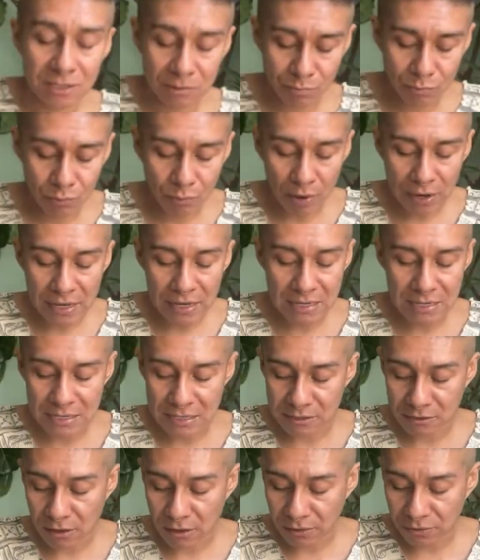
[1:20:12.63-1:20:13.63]

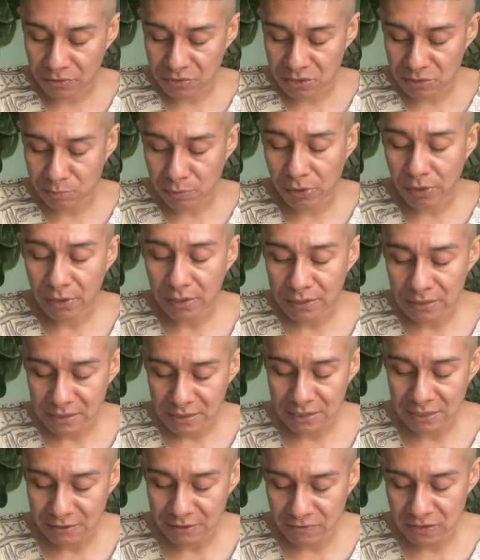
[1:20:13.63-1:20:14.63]
brightness, all of this
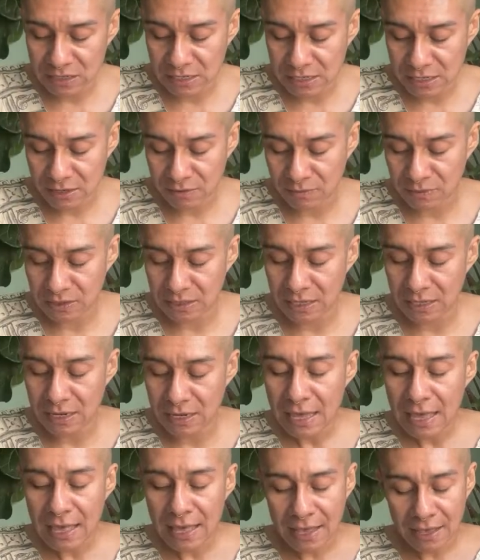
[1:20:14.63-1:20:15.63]
positivity comes in.
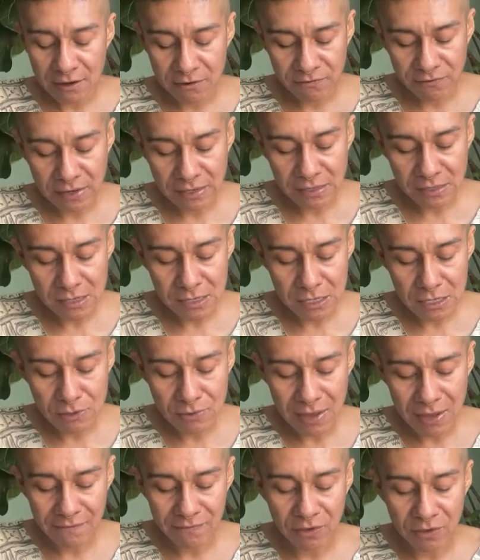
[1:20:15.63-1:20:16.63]
And finally, you
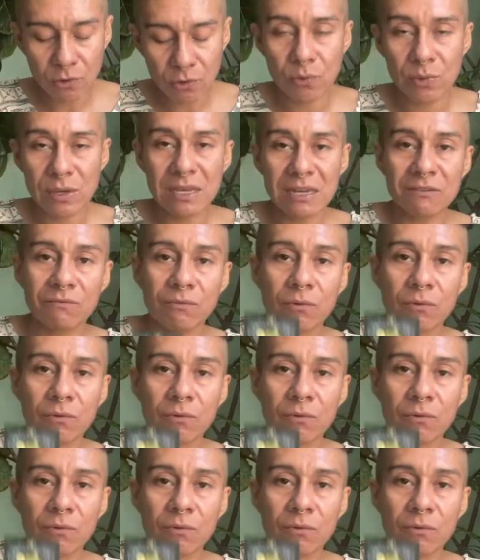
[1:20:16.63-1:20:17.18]
have the Queen of